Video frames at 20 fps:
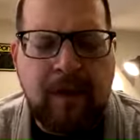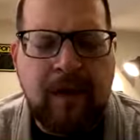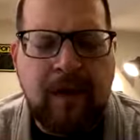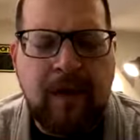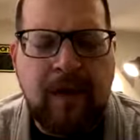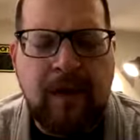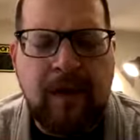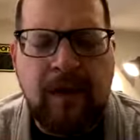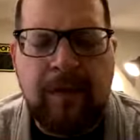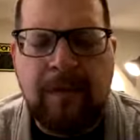
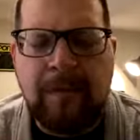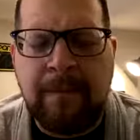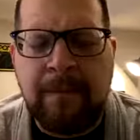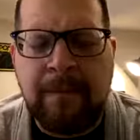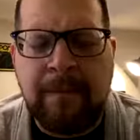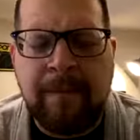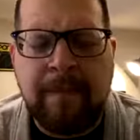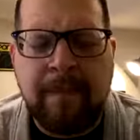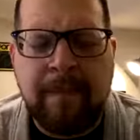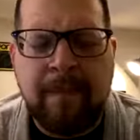
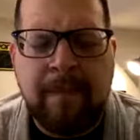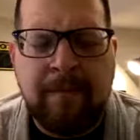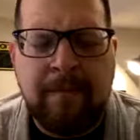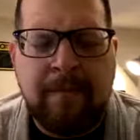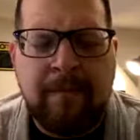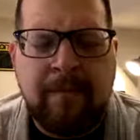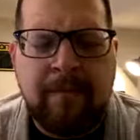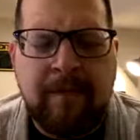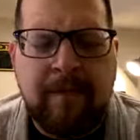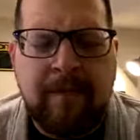
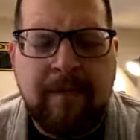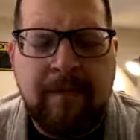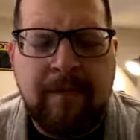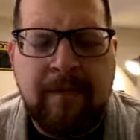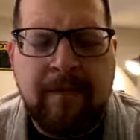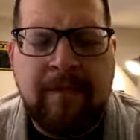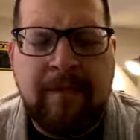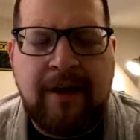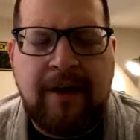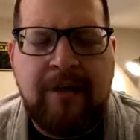
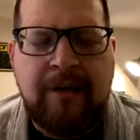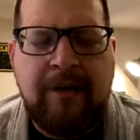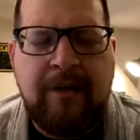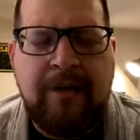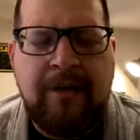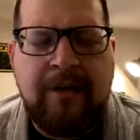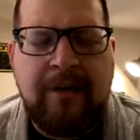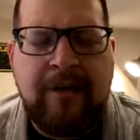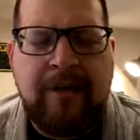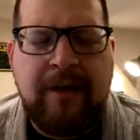And Father, we
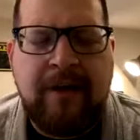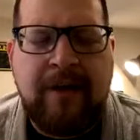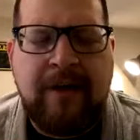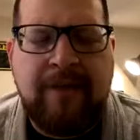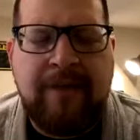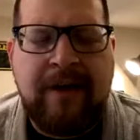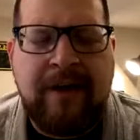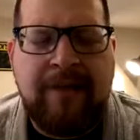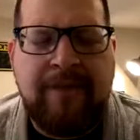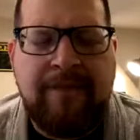know
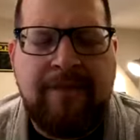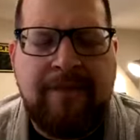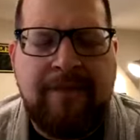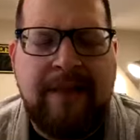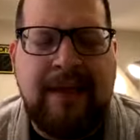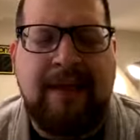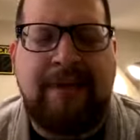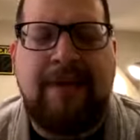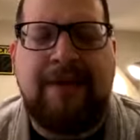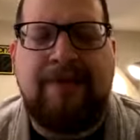that
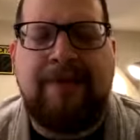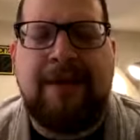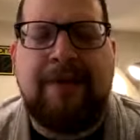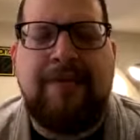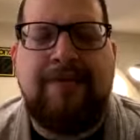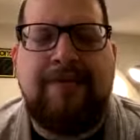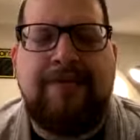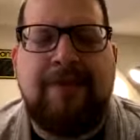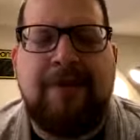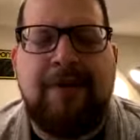that love
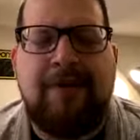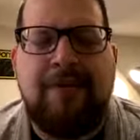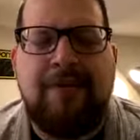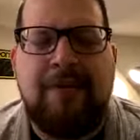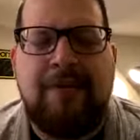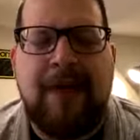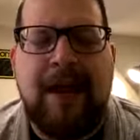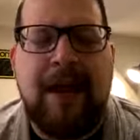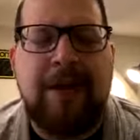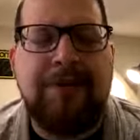comes
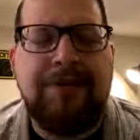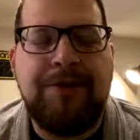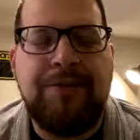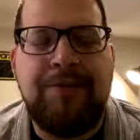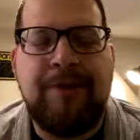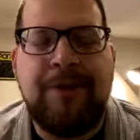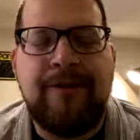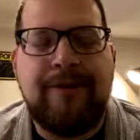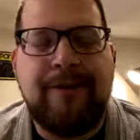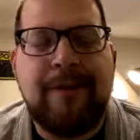from how you
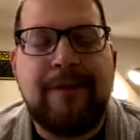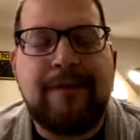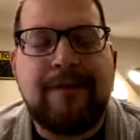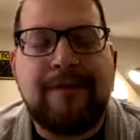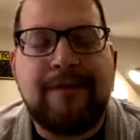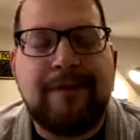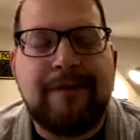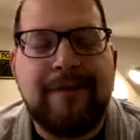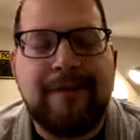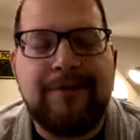love
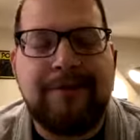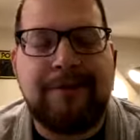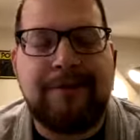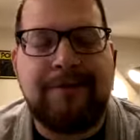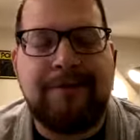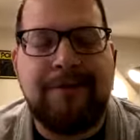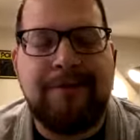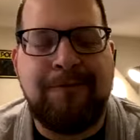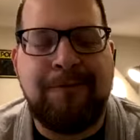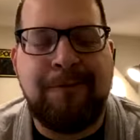us,
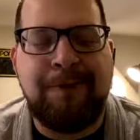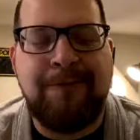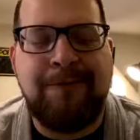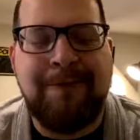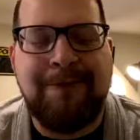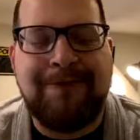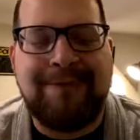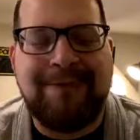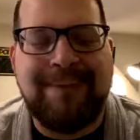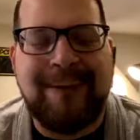first and
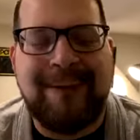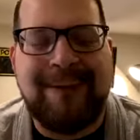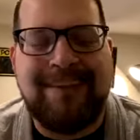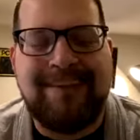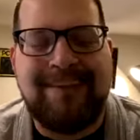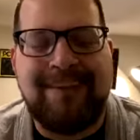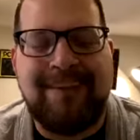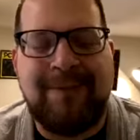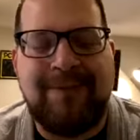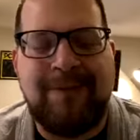foremost. And God,
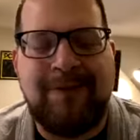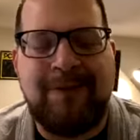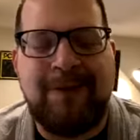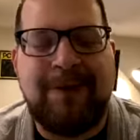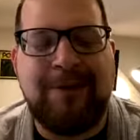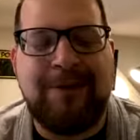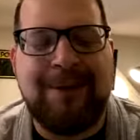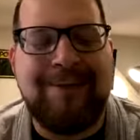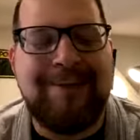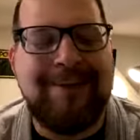it's love that we
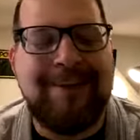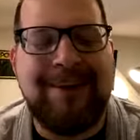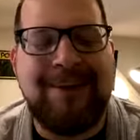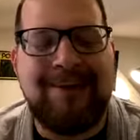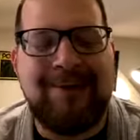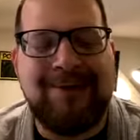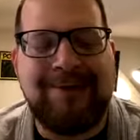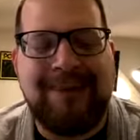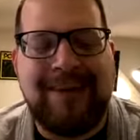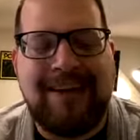don't even
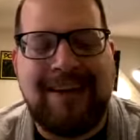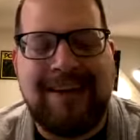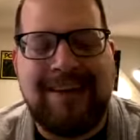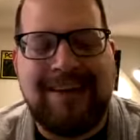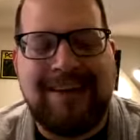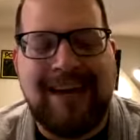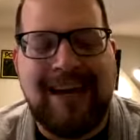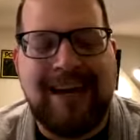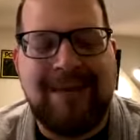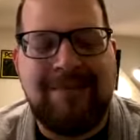understand
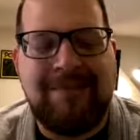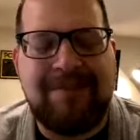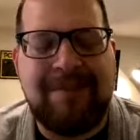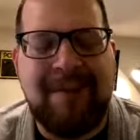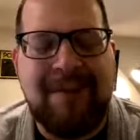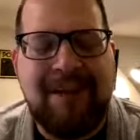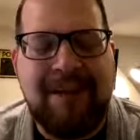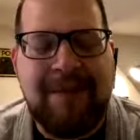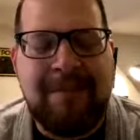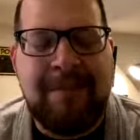at times.
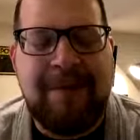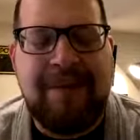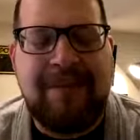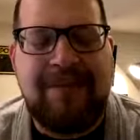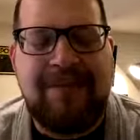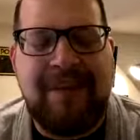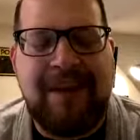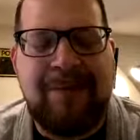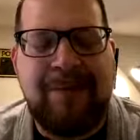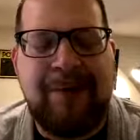But in the
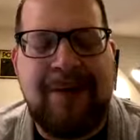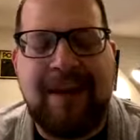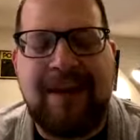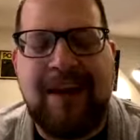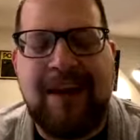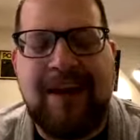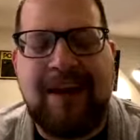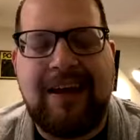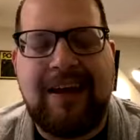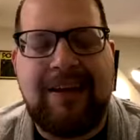same way,
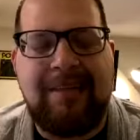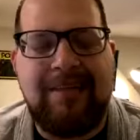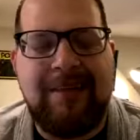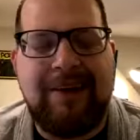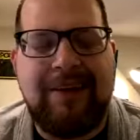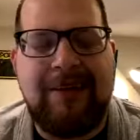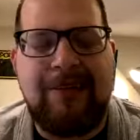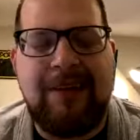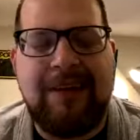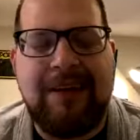God, I
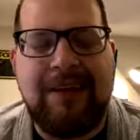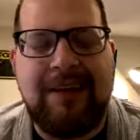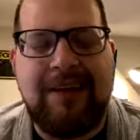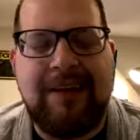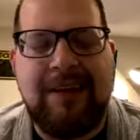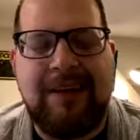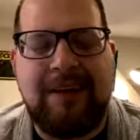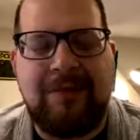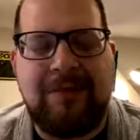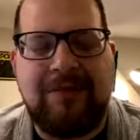pray that we can
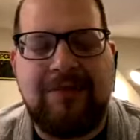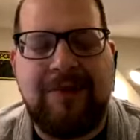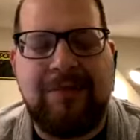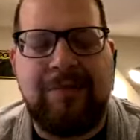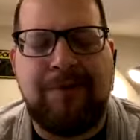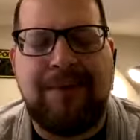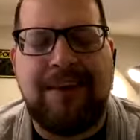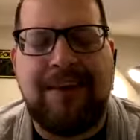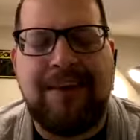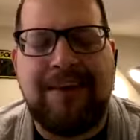
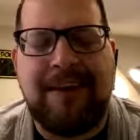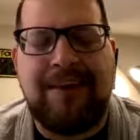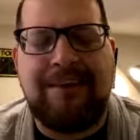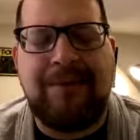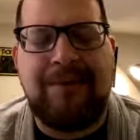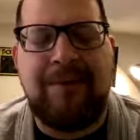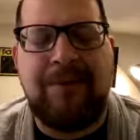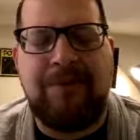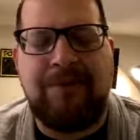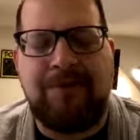reciprocate that
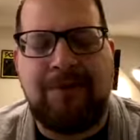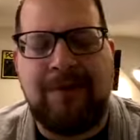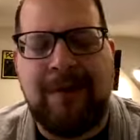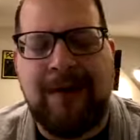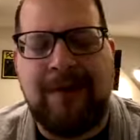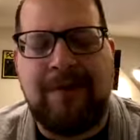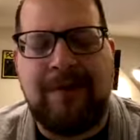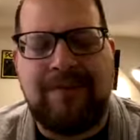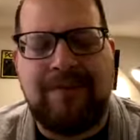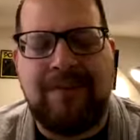to those
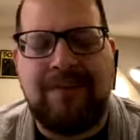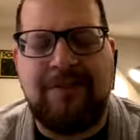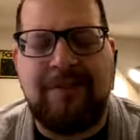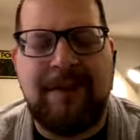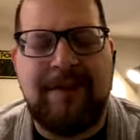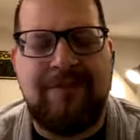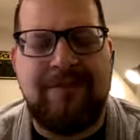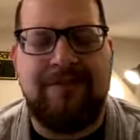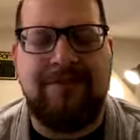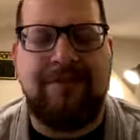around us as
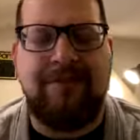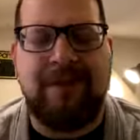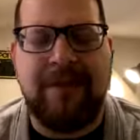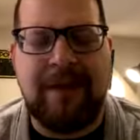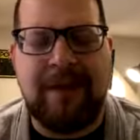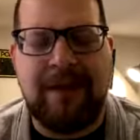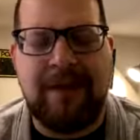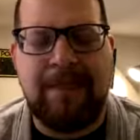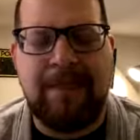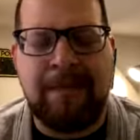best as we
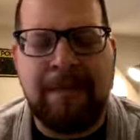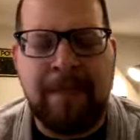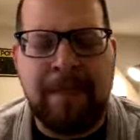can.